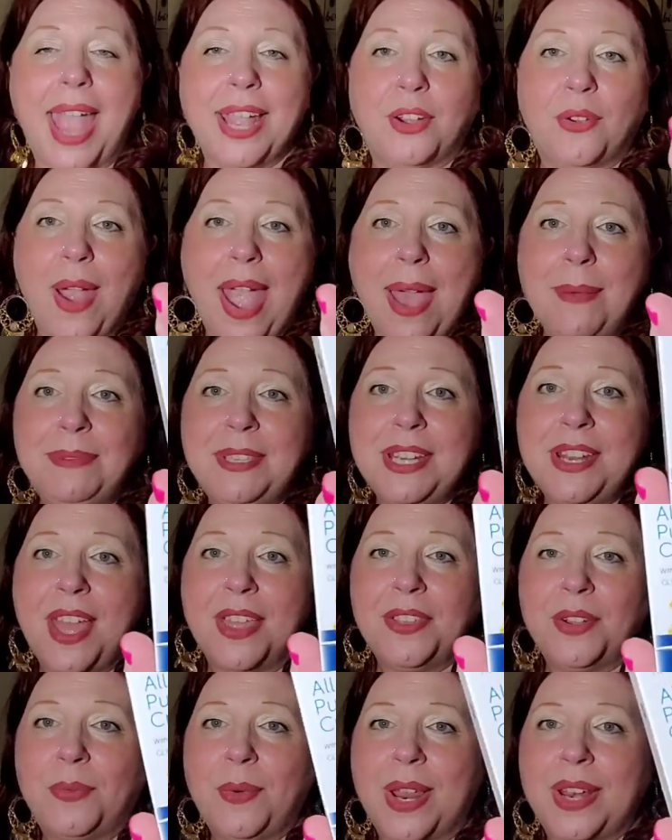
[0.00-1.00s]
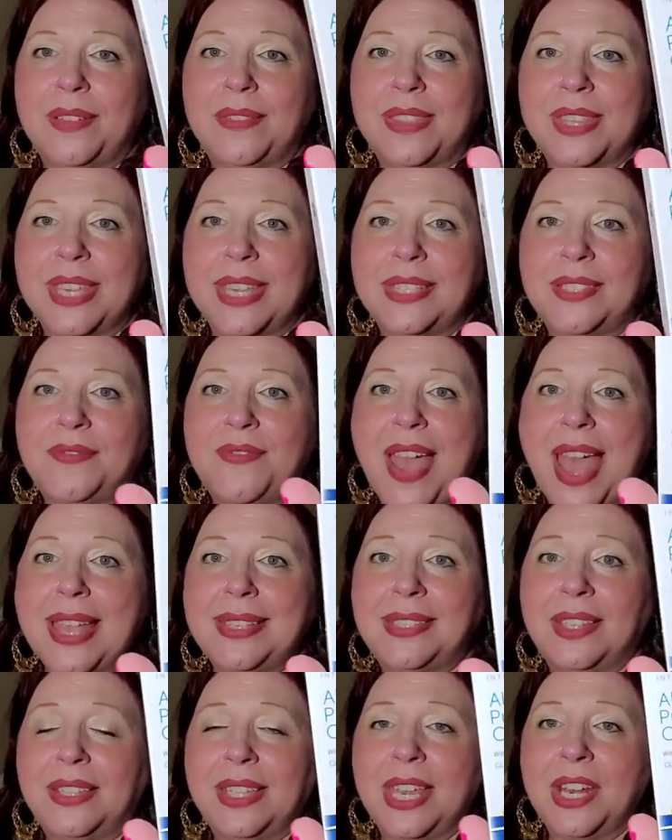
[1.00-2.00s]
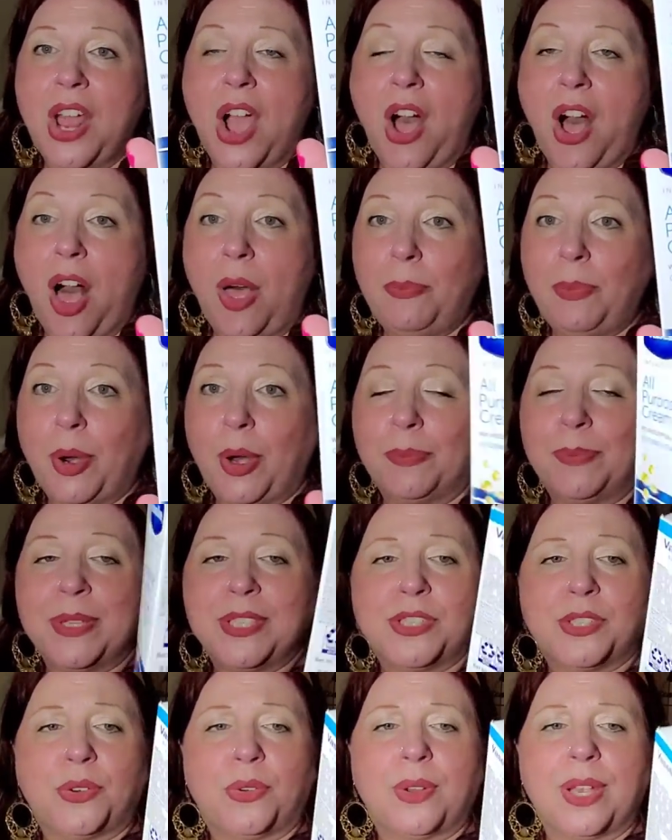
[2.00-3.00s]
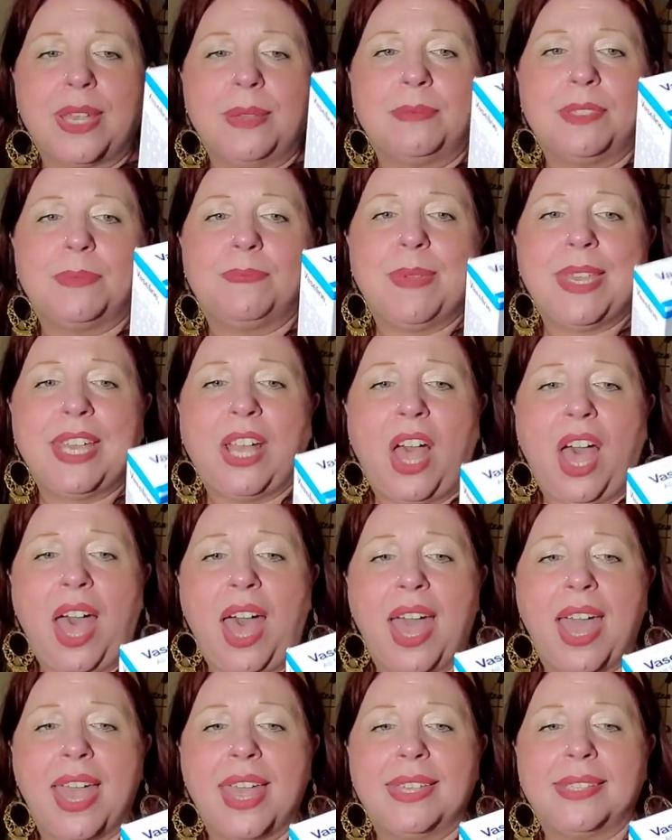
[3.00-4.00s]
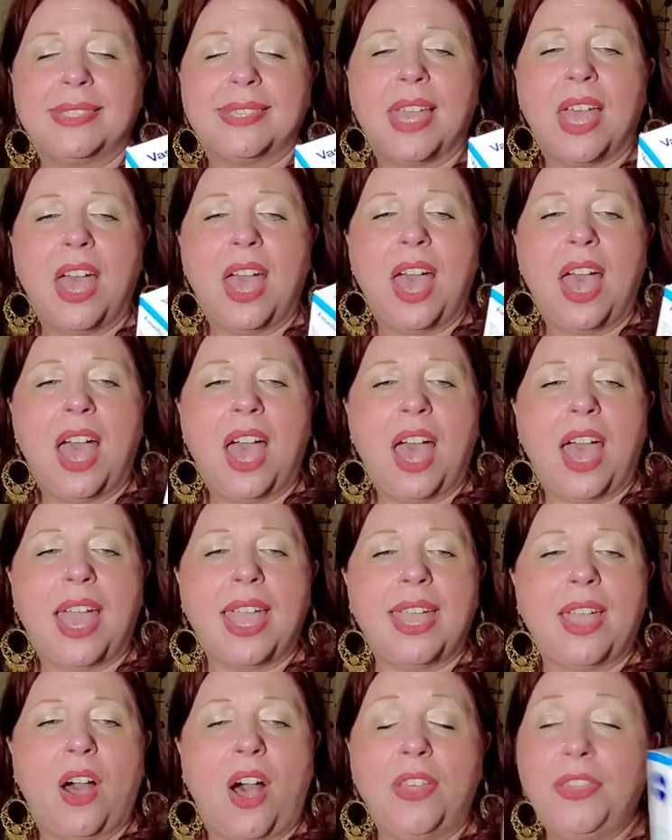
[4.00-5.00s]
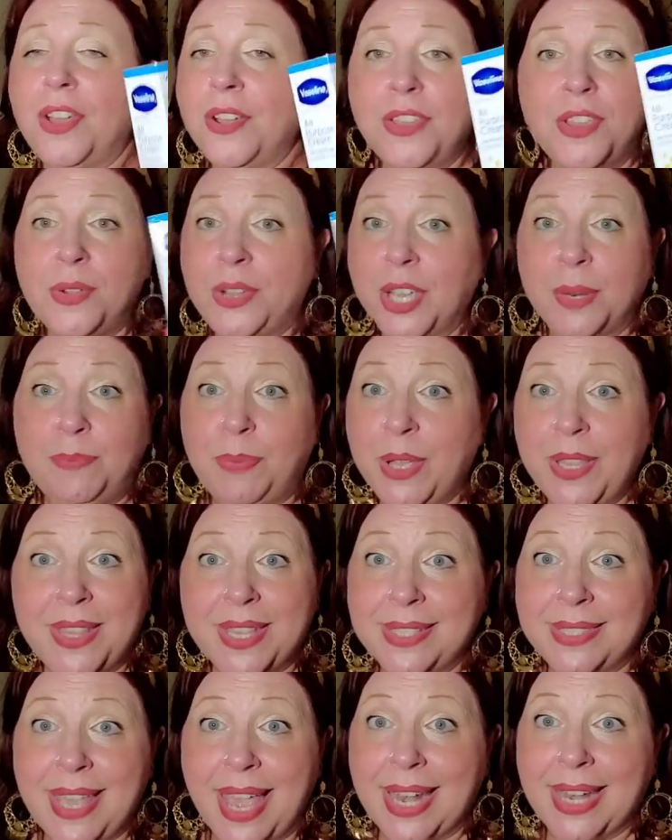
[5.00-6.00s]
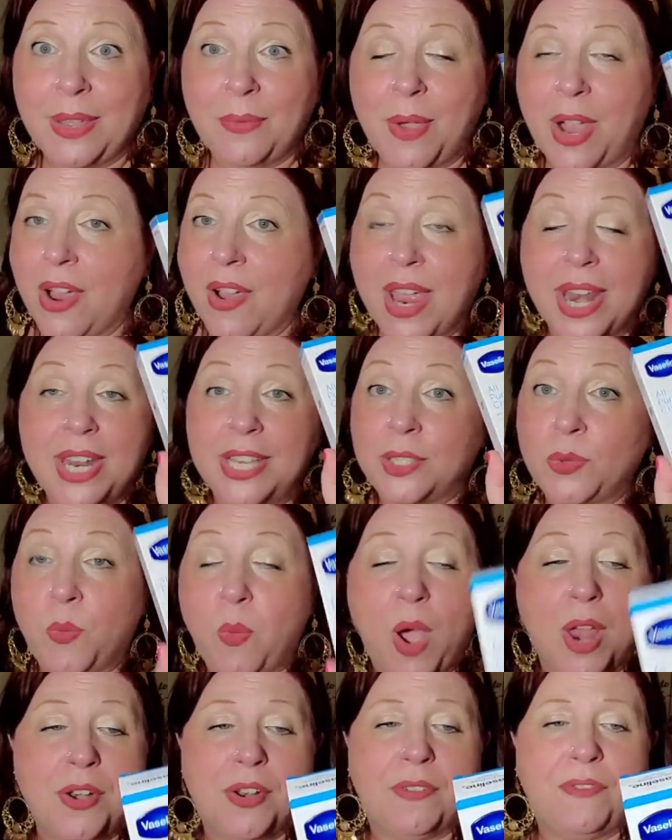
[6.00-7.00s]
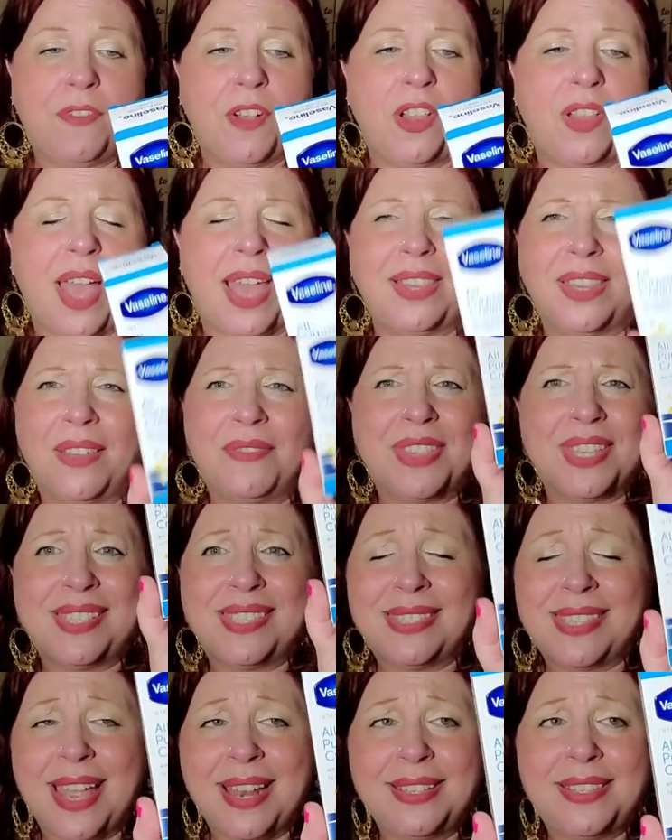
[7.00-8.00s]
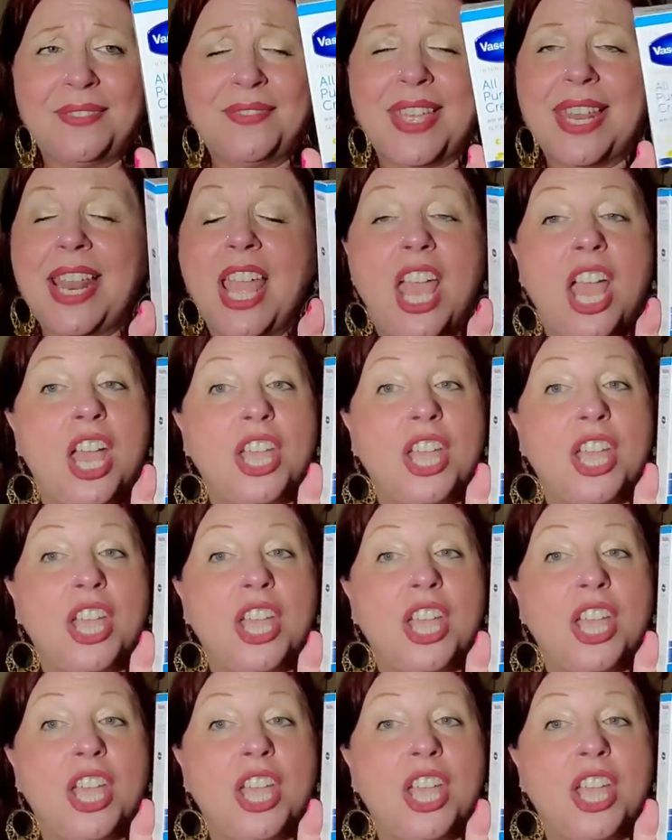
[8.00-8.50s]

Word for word: I grabbed another one of these Vaseline all-purpose creams because although you could put this anywhere and it's wonderful, I love the scent of it.